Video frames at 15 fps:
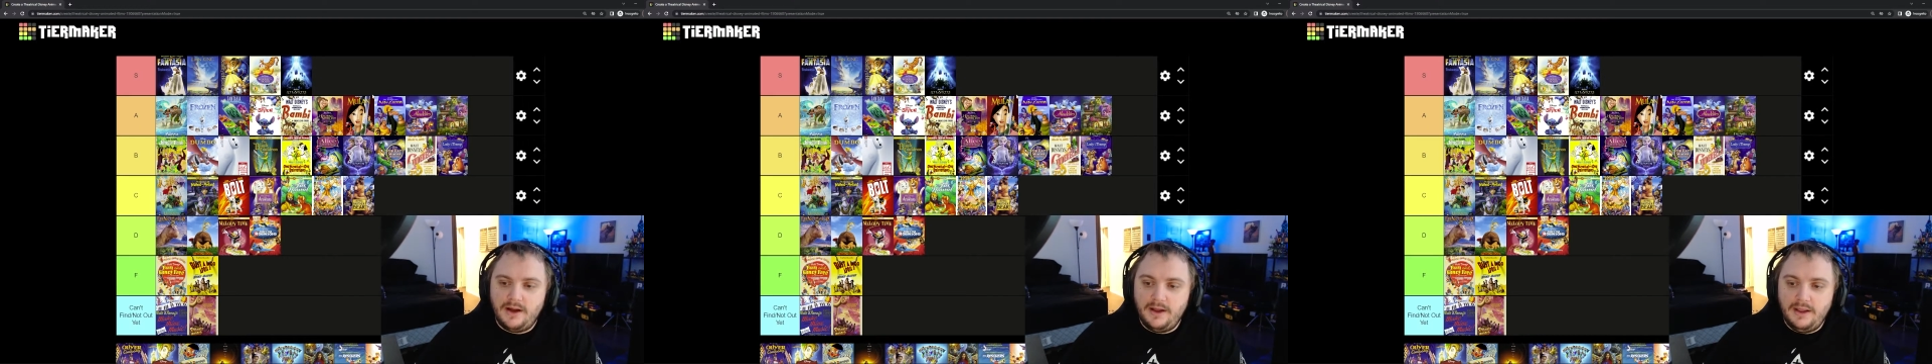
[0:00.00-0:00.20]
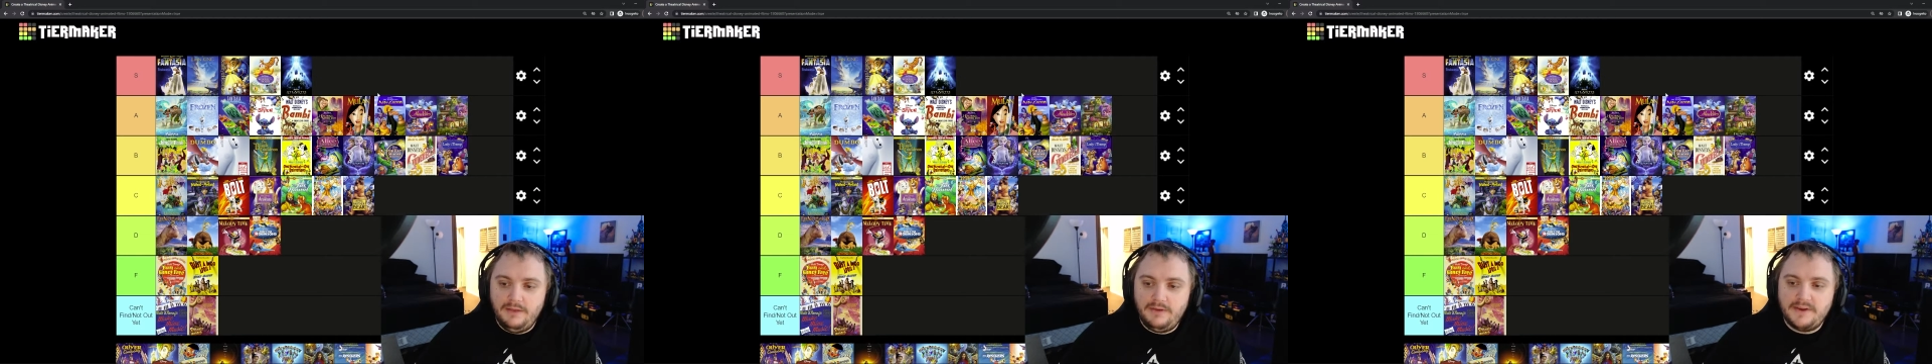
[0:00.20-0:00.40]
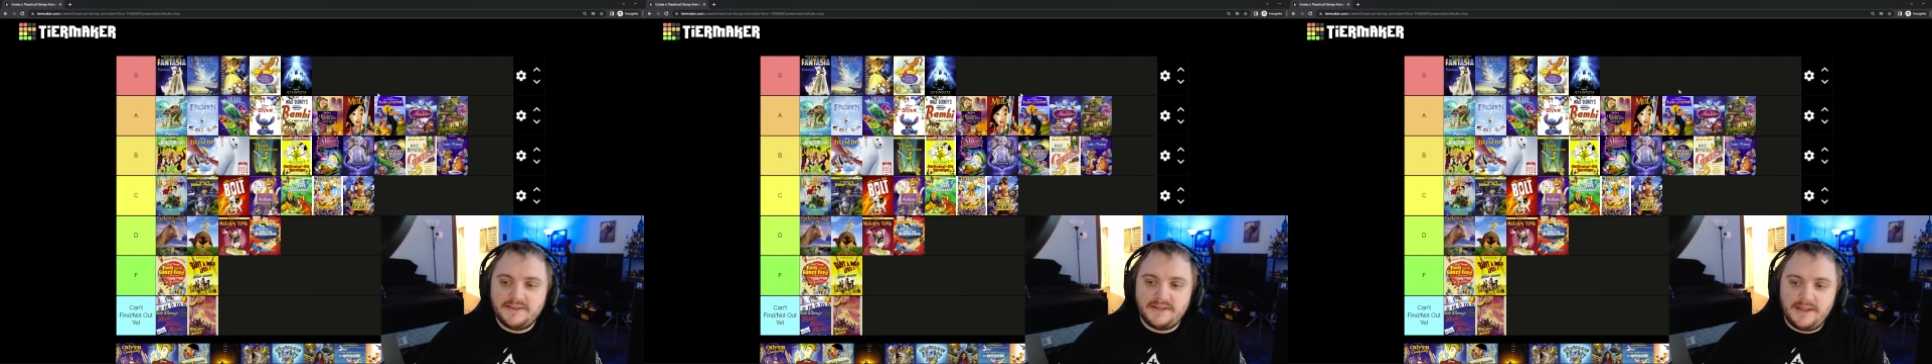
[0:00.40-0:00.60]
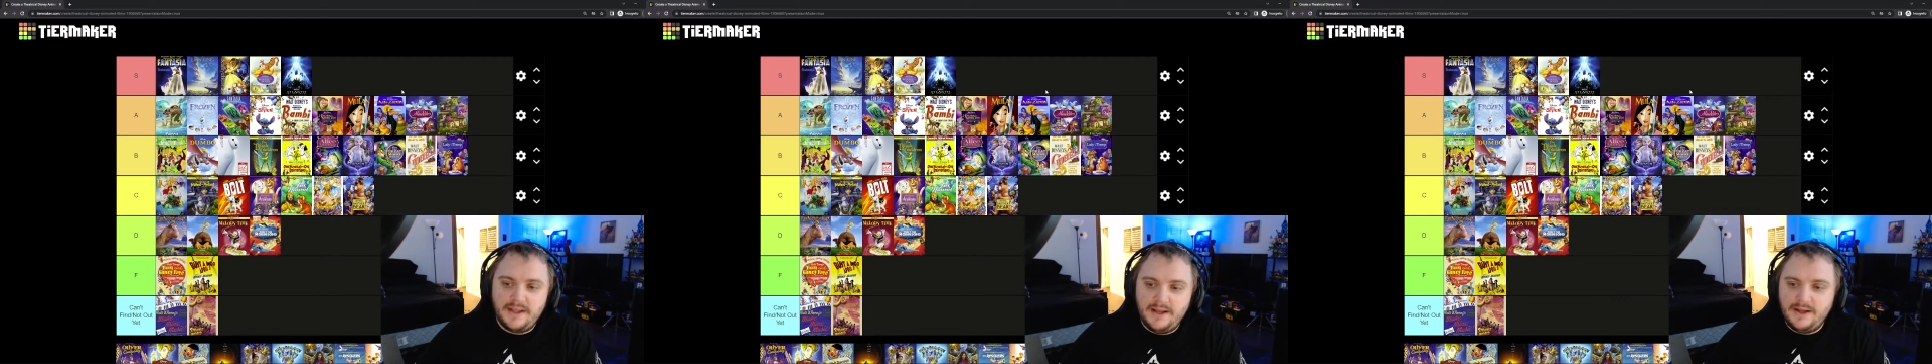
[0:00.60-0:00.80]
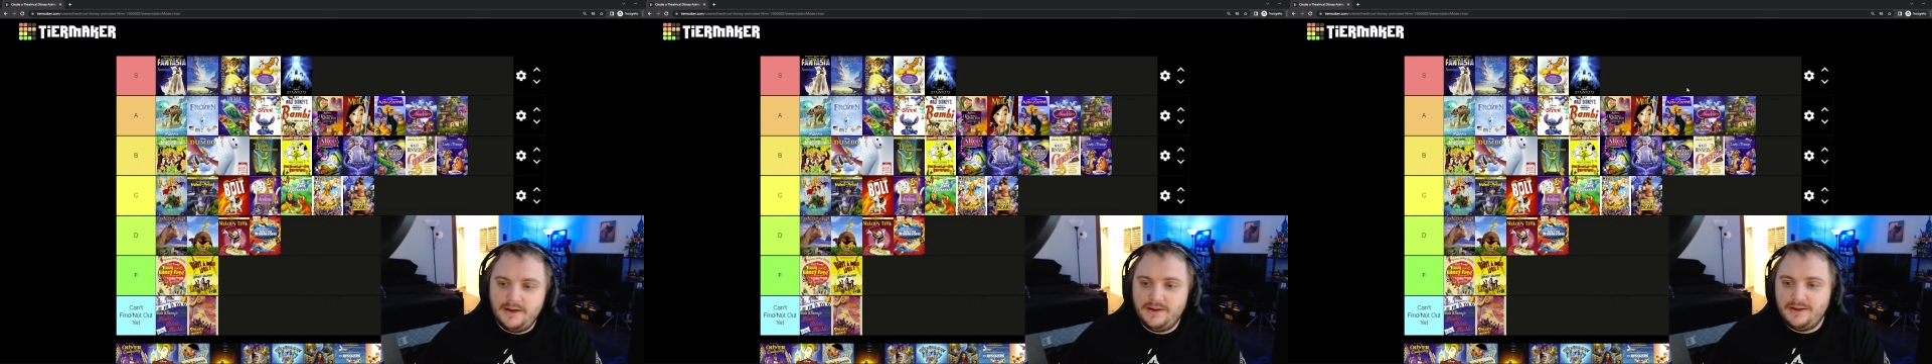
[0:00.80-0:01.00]
Even as a
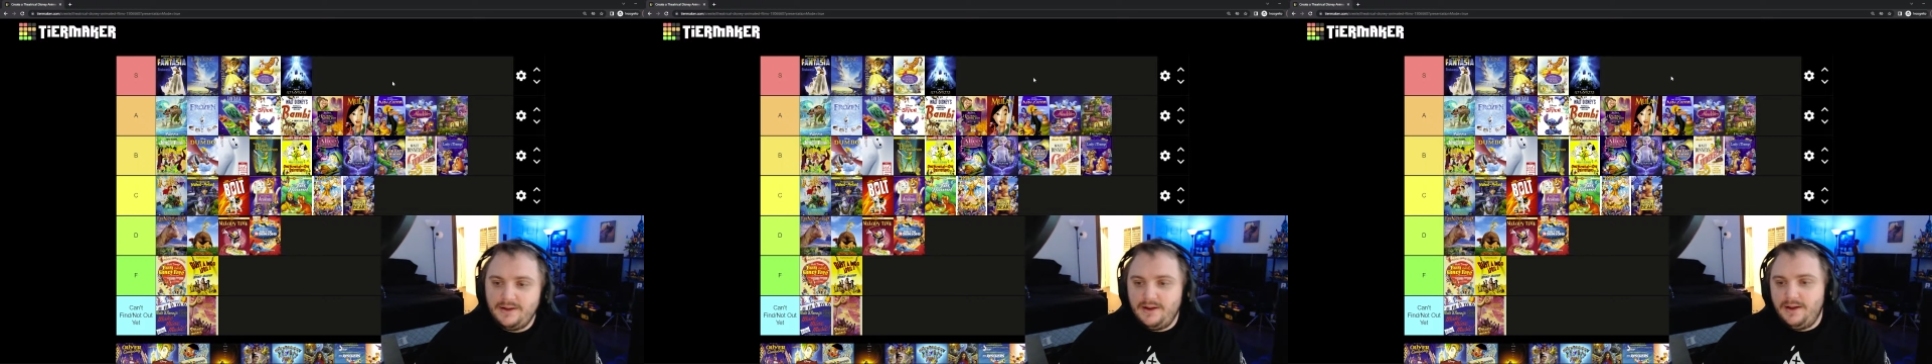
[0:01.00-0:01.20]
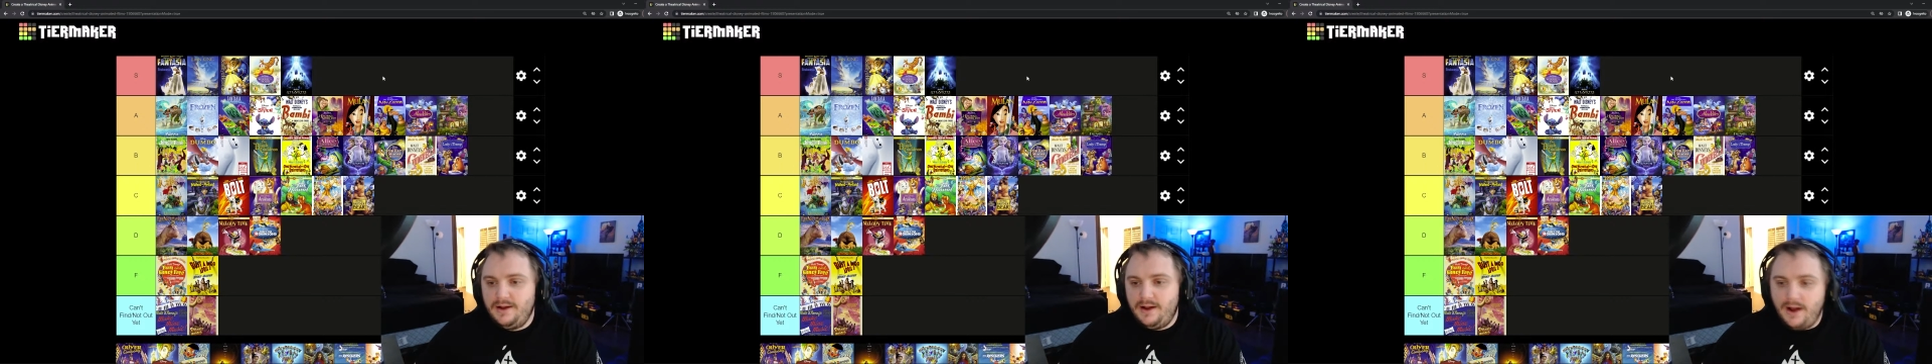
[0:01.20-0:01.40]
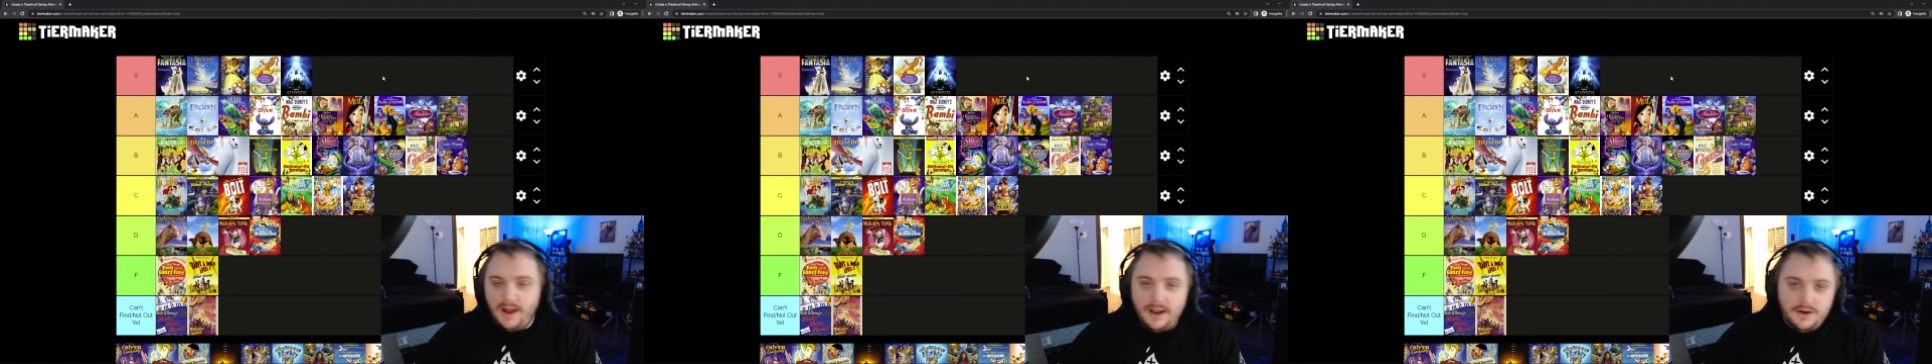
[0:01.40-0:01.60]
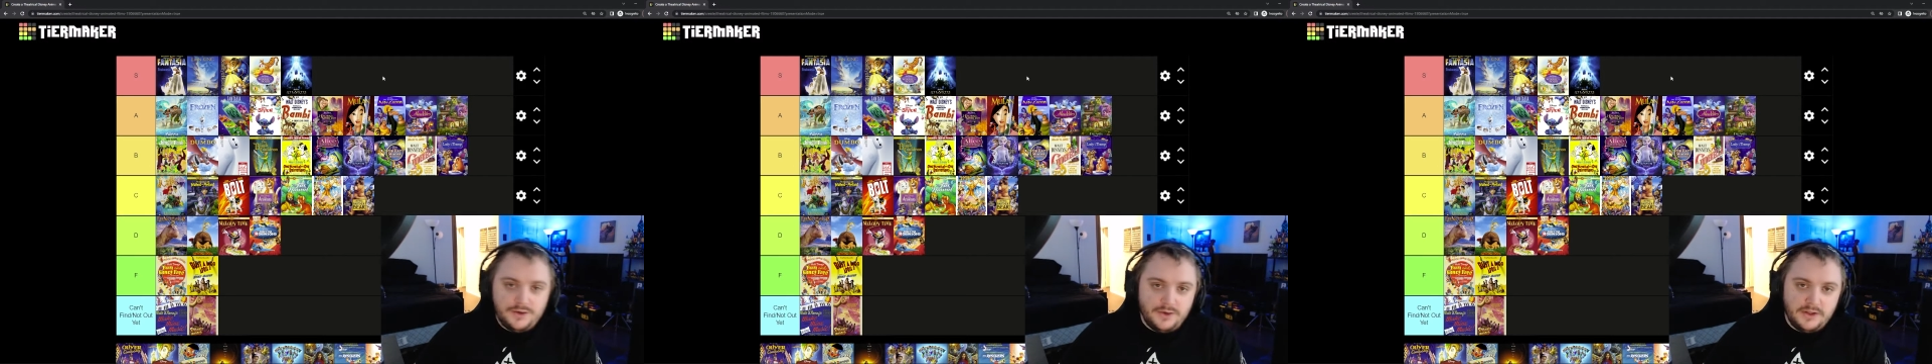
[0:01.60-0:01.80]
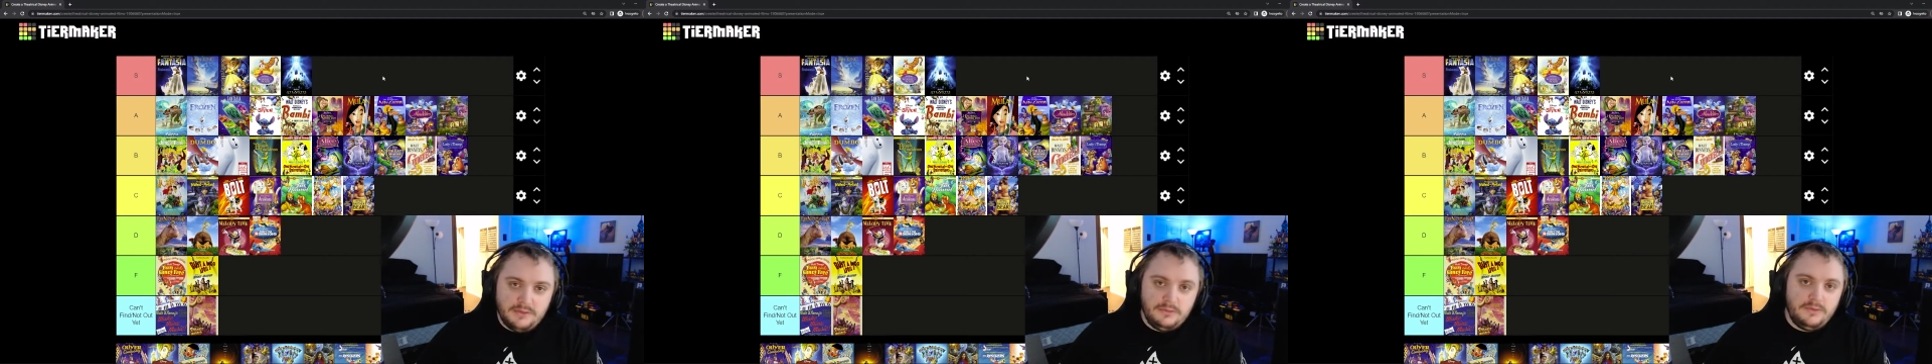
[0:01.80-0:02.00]
kid, I
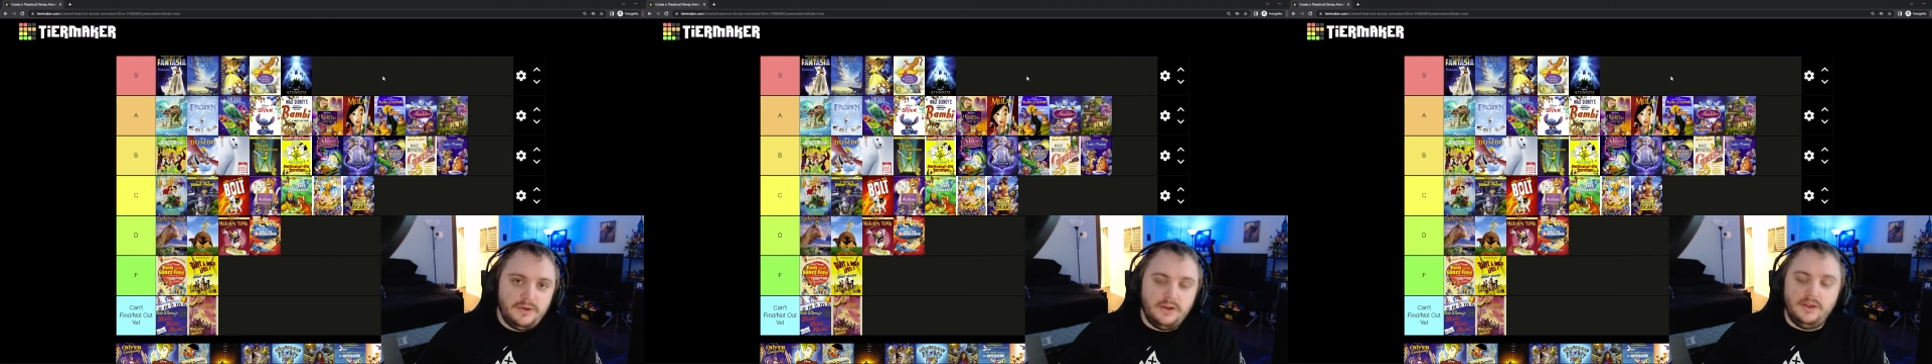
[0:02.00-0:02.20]
enjoyed the movie a